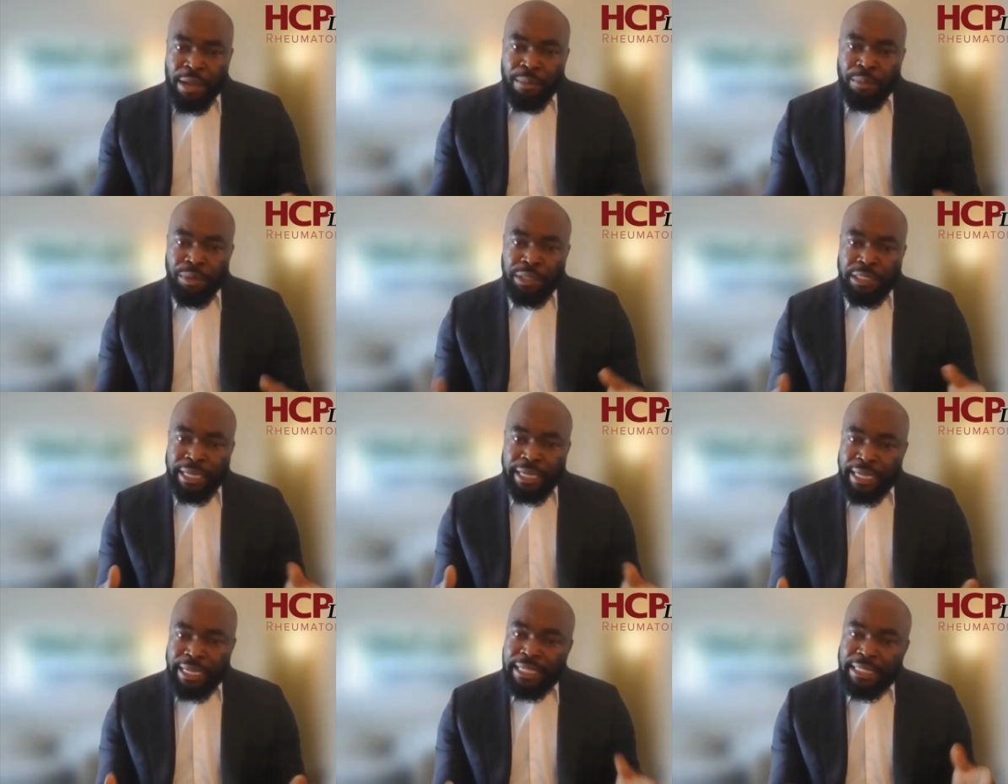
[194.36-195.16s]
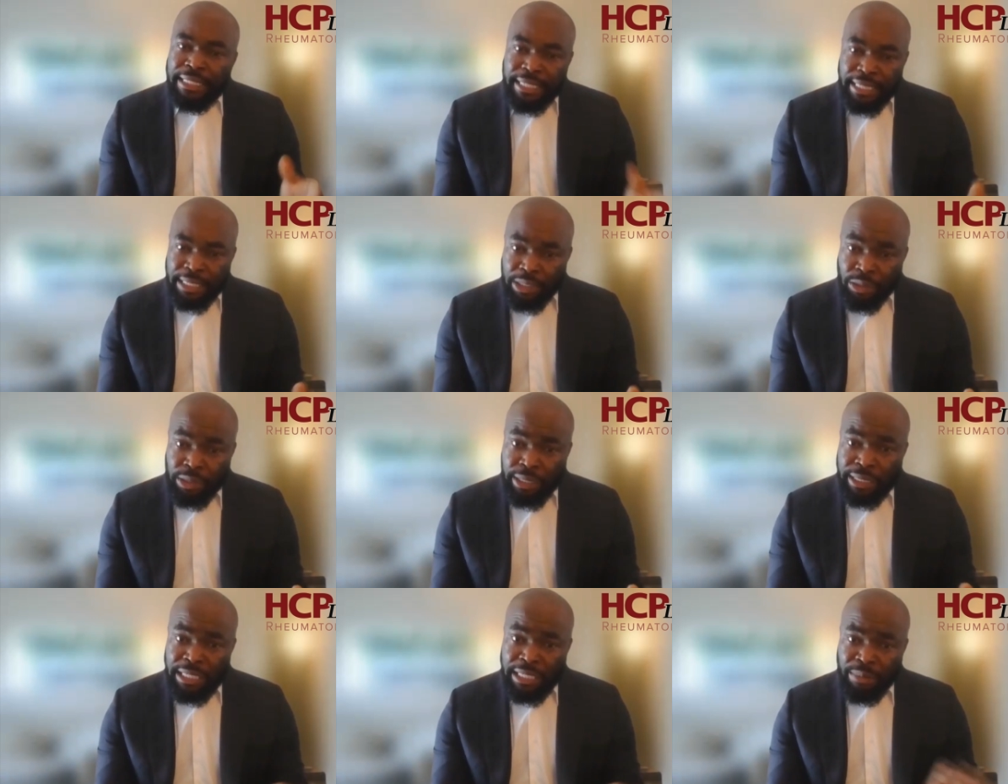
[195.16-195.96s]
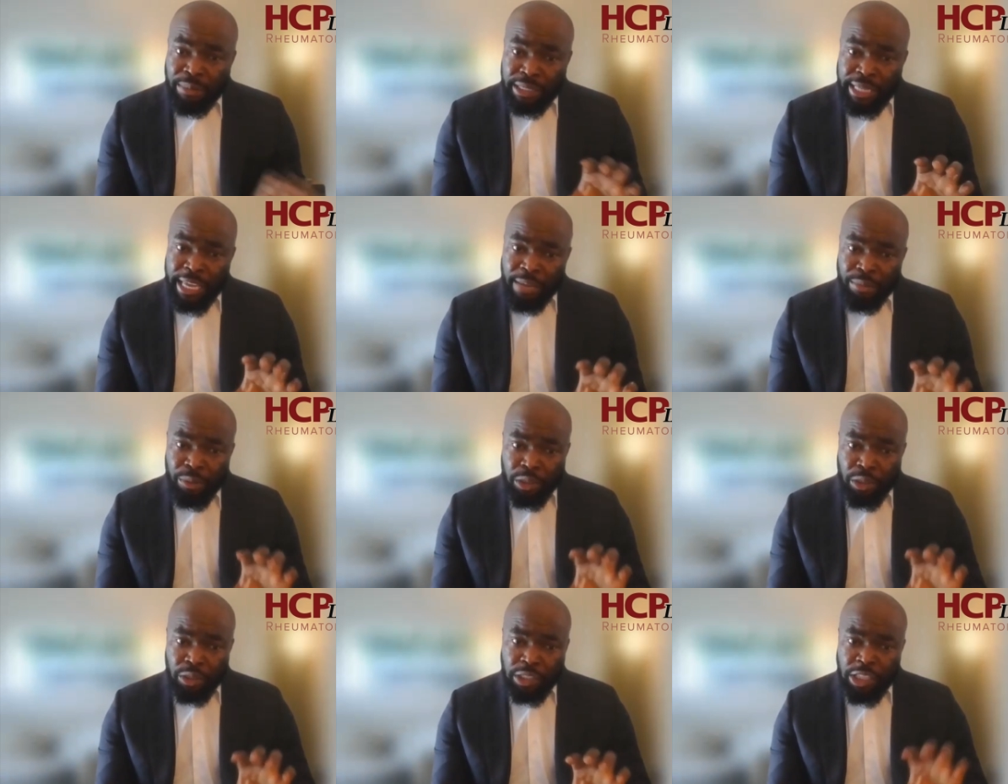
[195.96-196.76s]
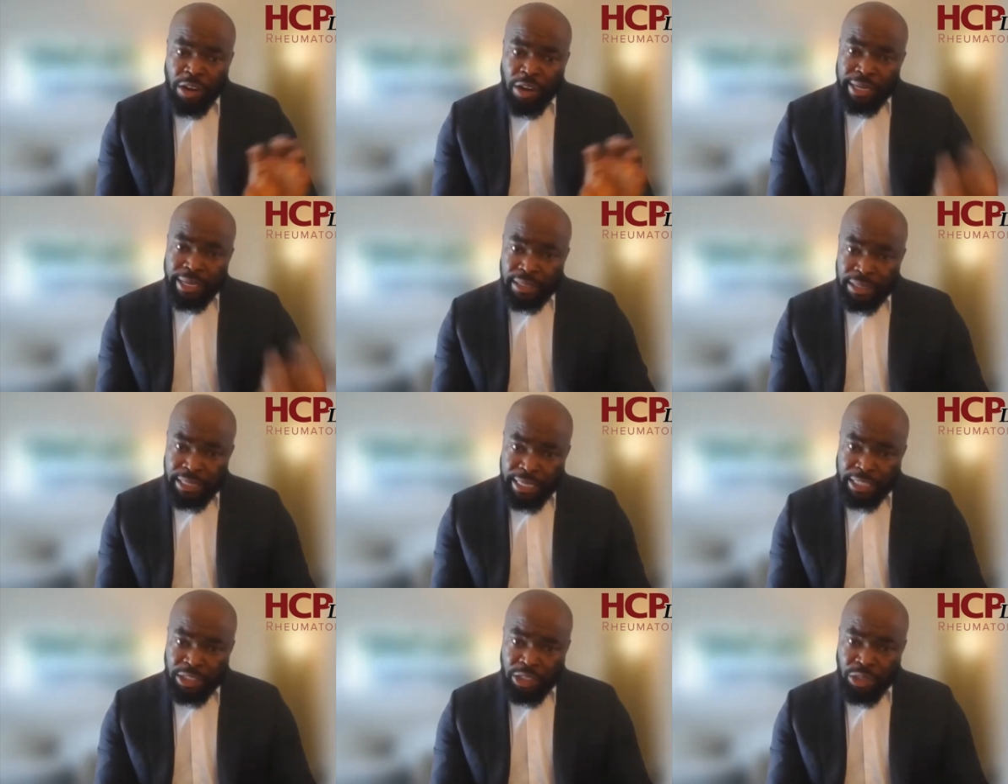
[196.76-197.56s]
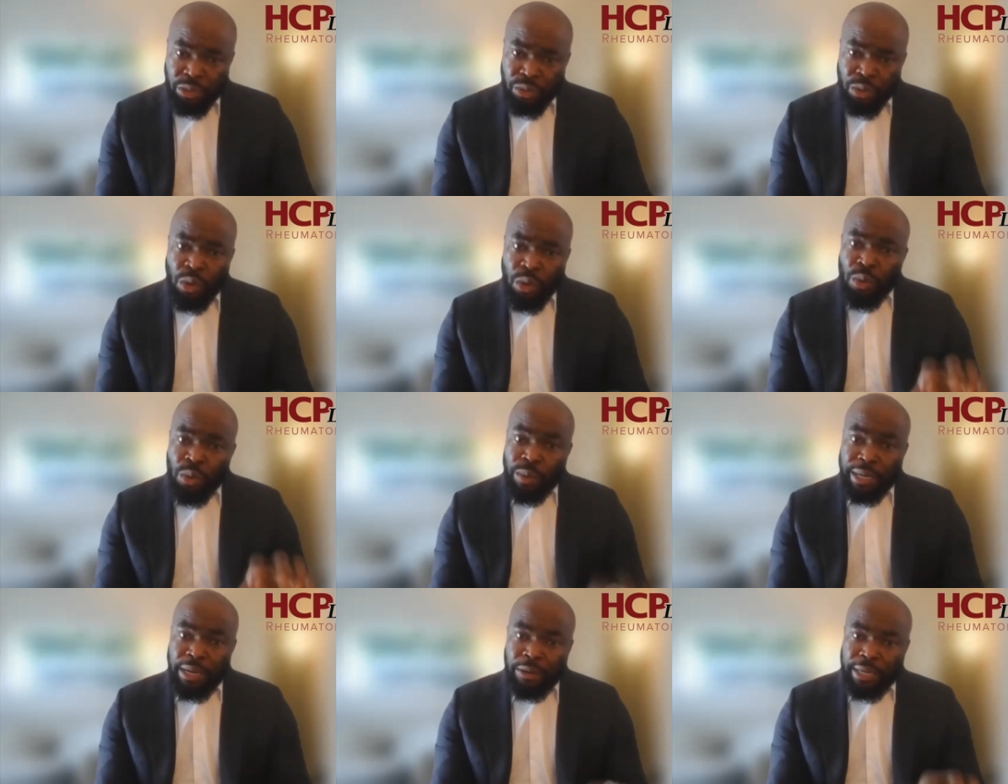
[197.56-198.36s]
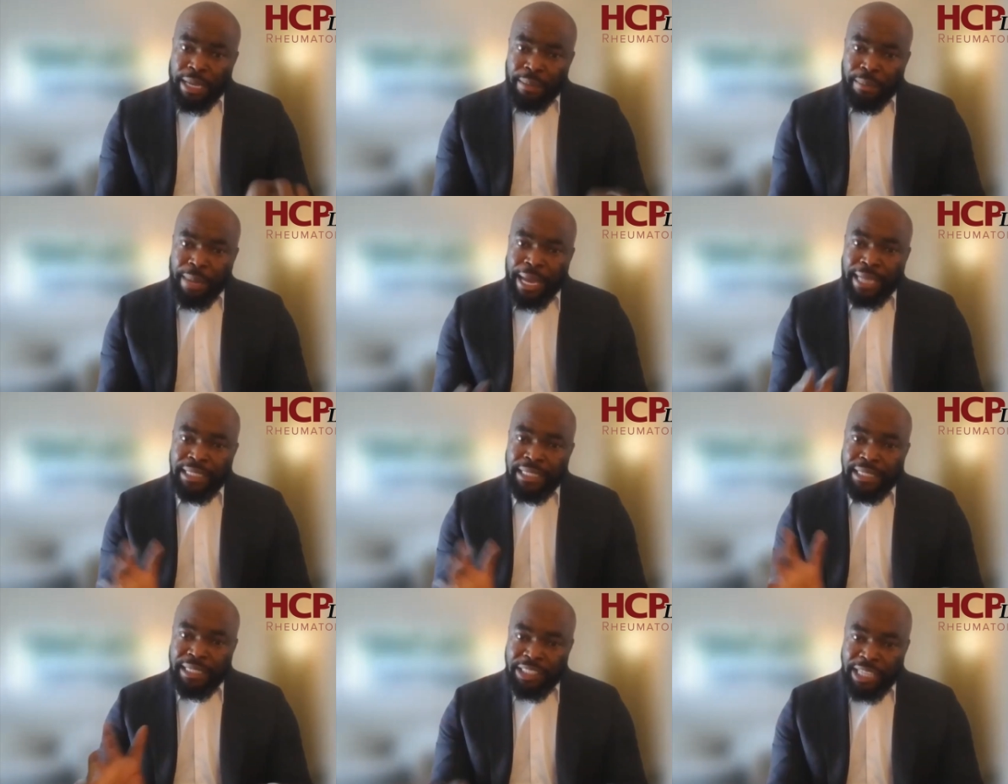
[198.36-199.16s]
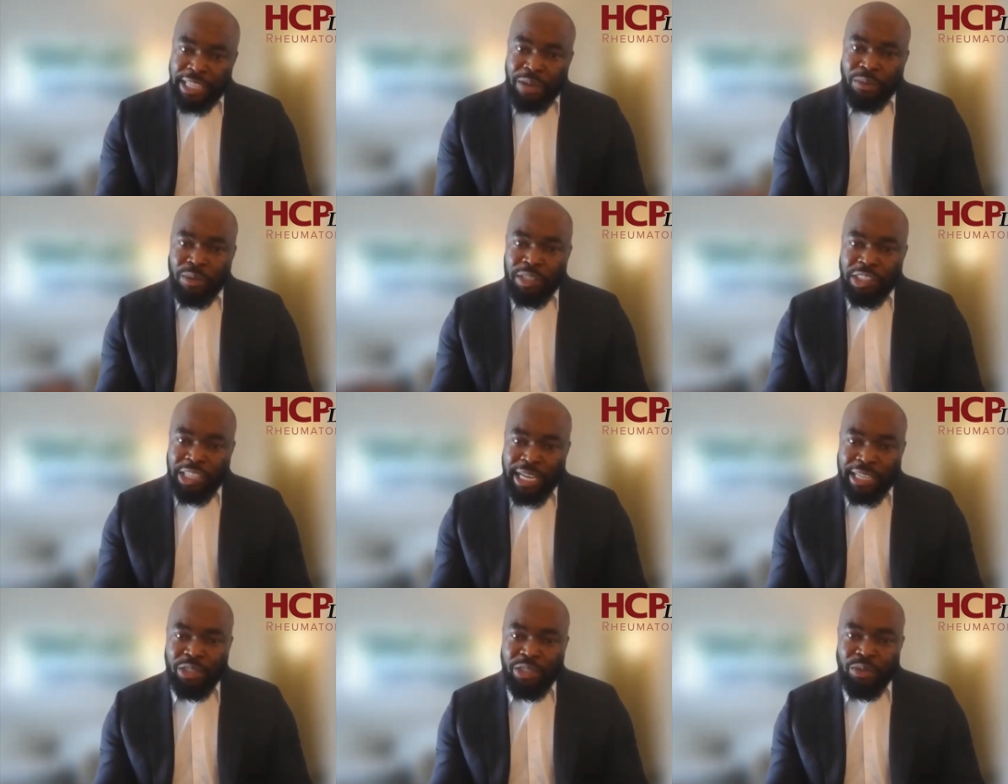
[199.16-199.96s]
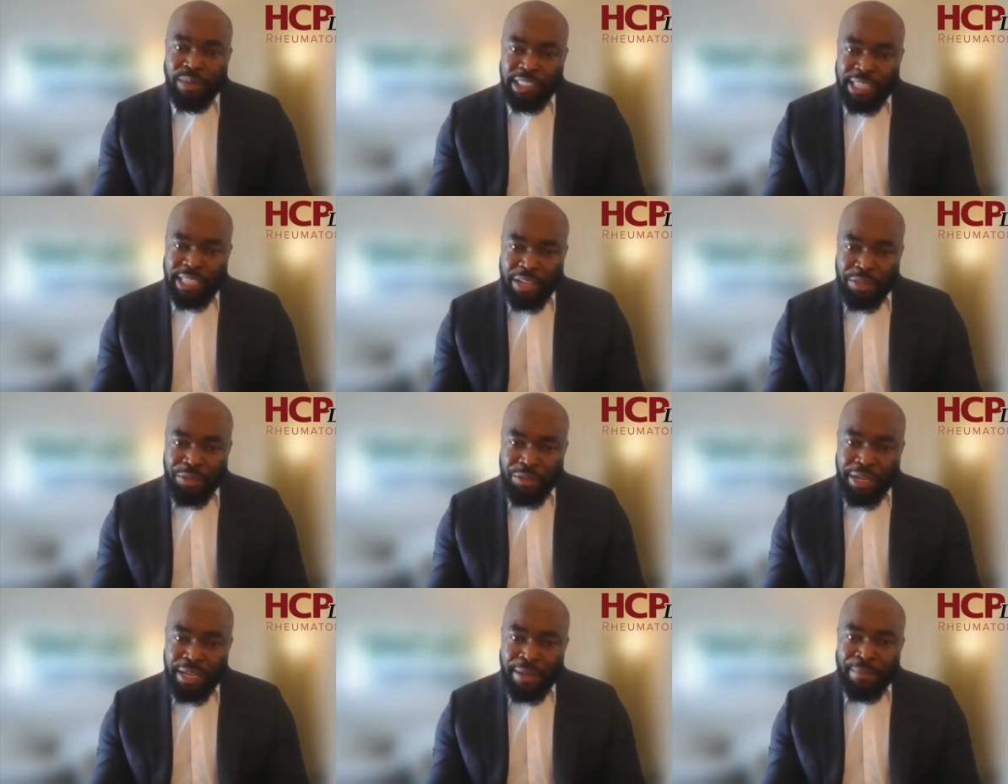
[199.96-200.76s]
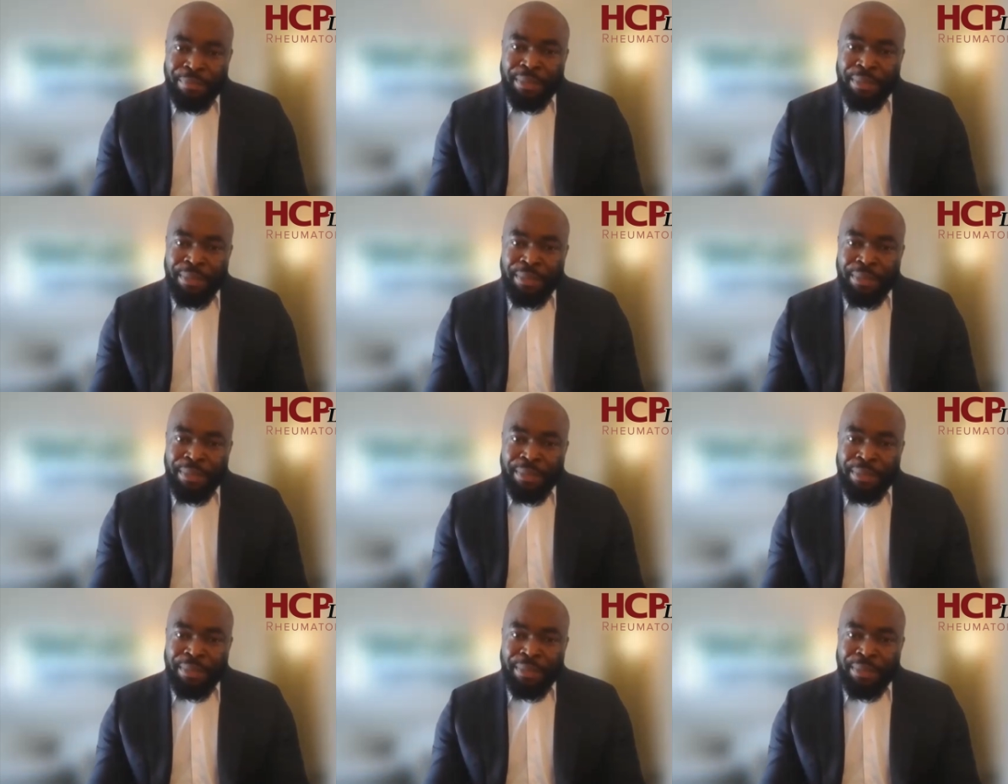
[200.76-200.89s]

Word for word: But Takeda's zasocitinib is able to target Tech 2 without impacting the JAK 1, JAK 2, and JAK 3.